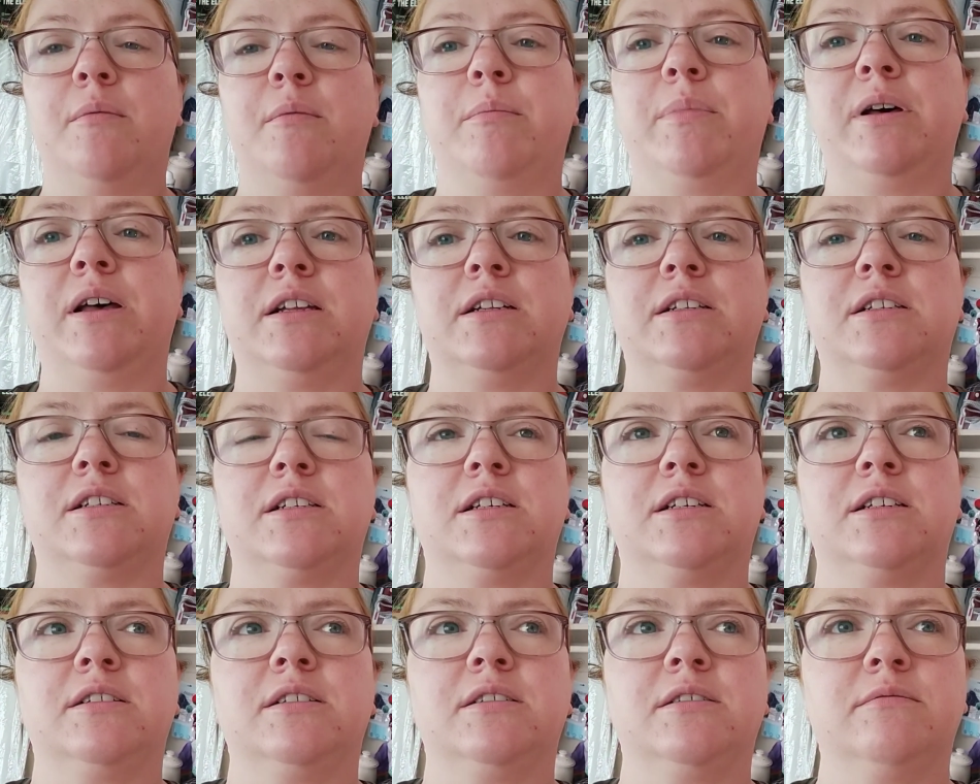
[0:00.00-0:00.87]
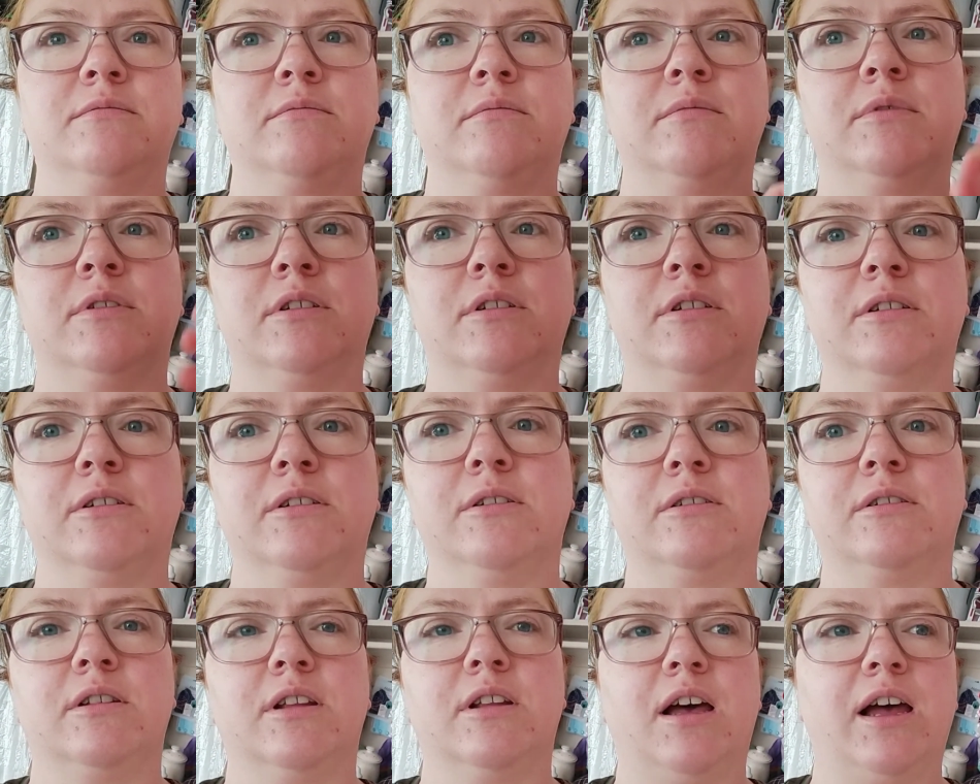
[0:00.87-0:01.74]
But
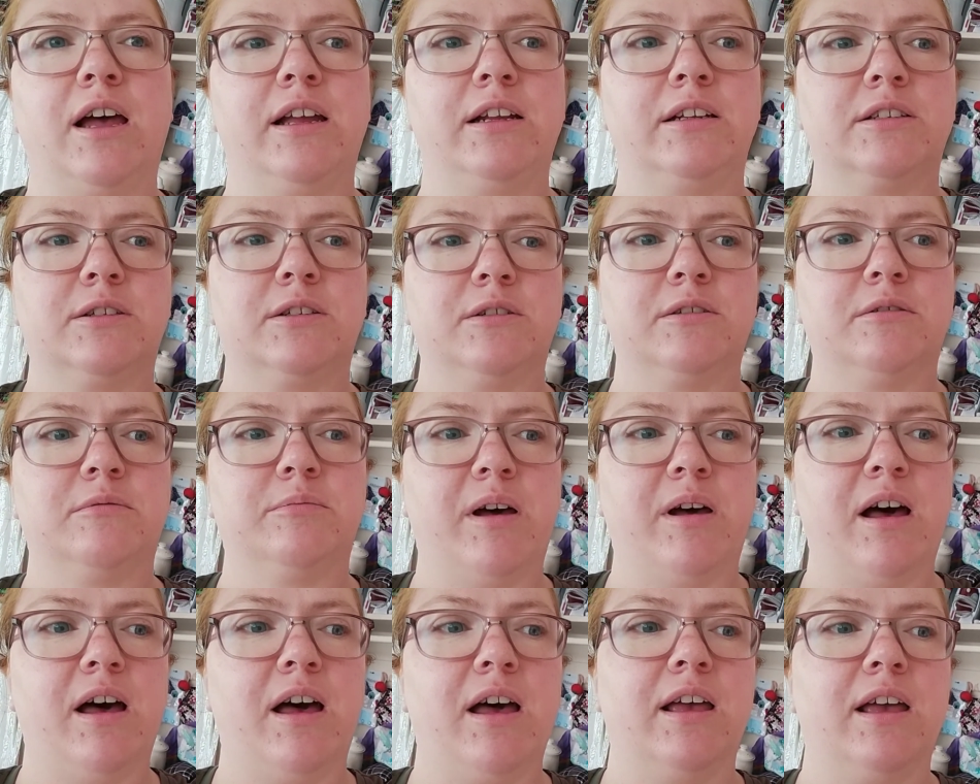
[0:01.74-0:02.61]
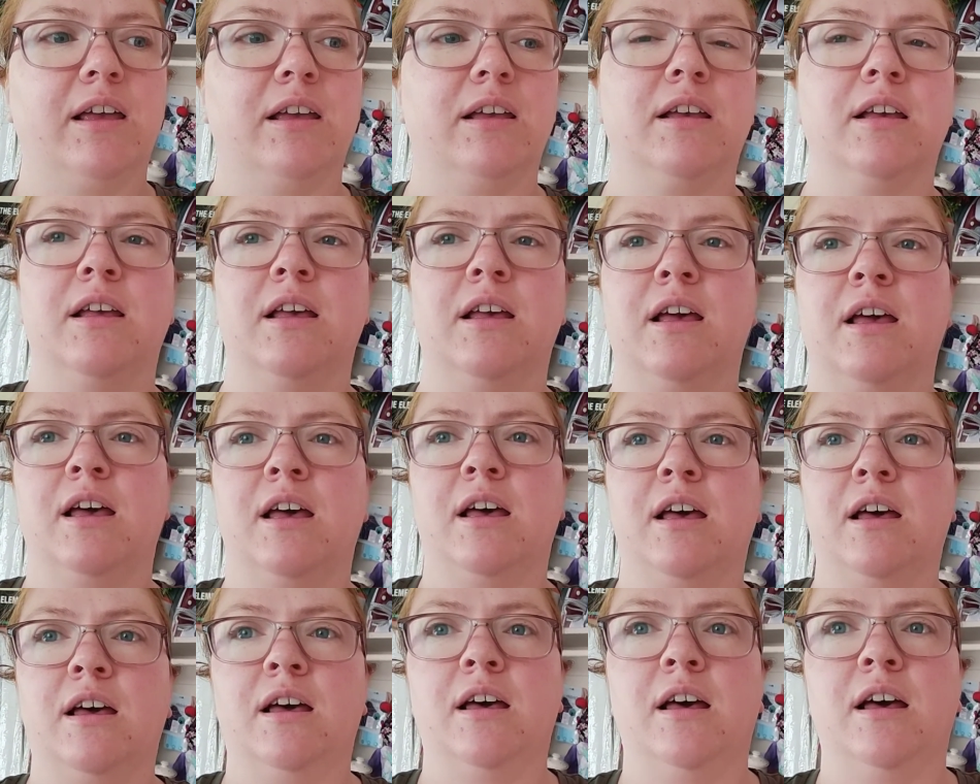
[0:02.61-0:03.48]
good night, goodbye,
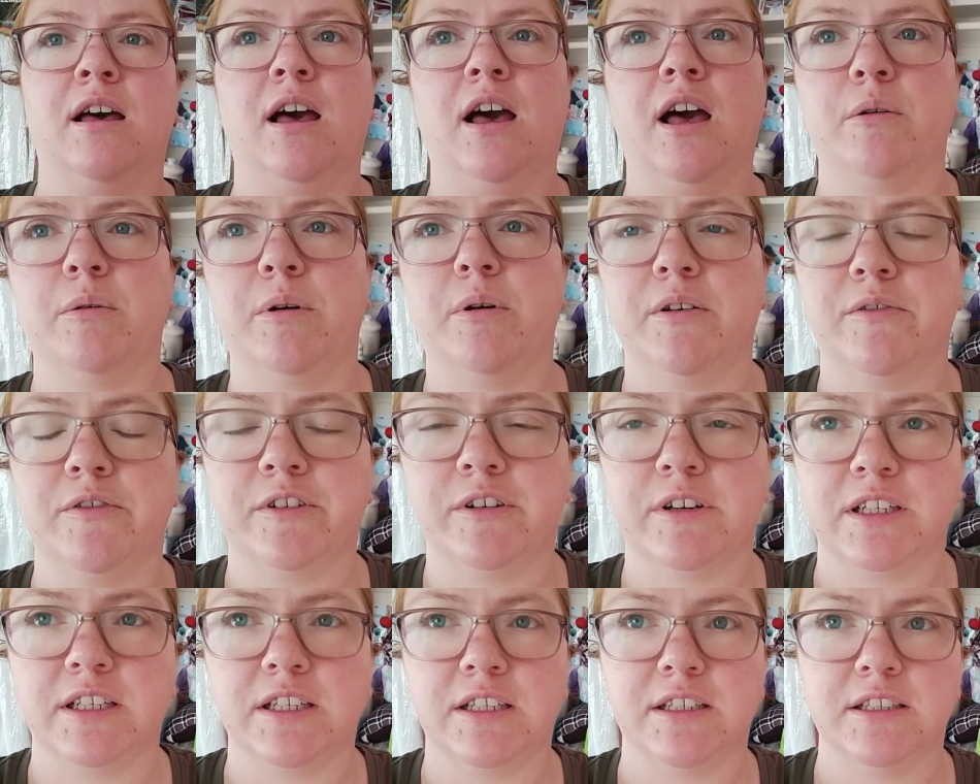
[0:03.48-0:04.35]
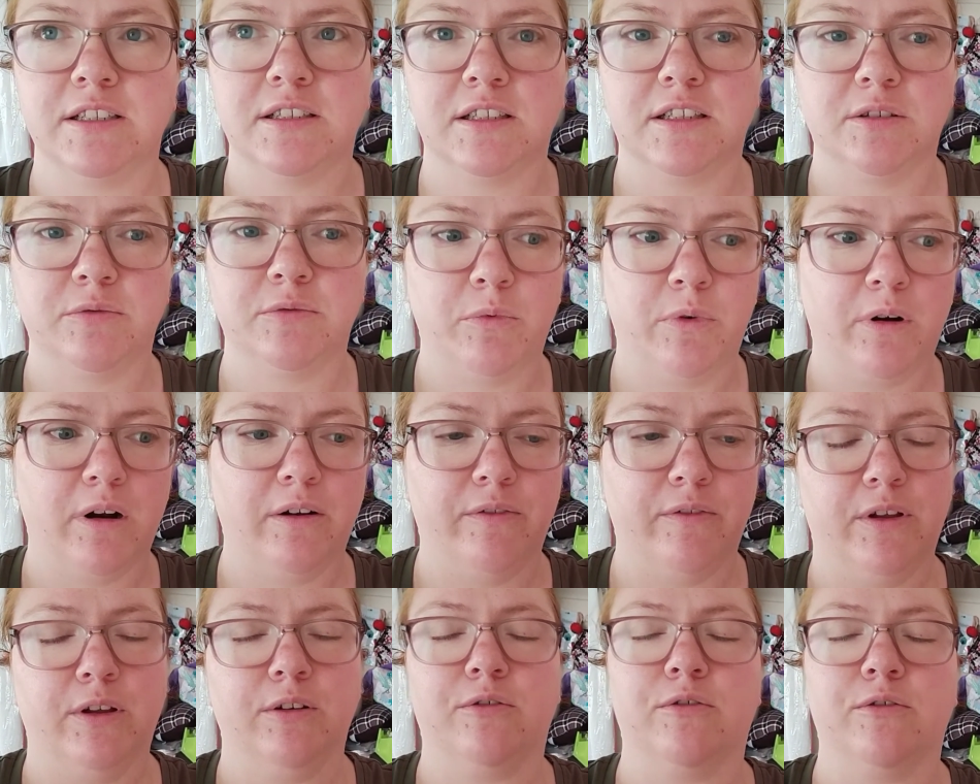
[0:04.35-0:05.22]
however it is and
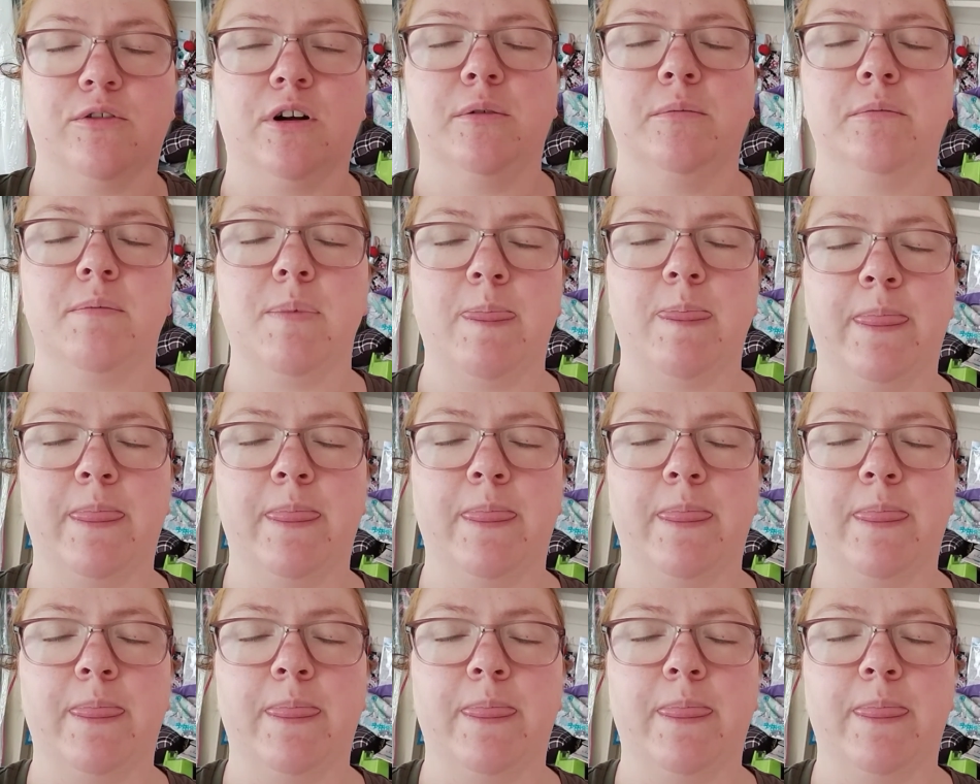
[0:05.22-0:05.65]
wherever you're from.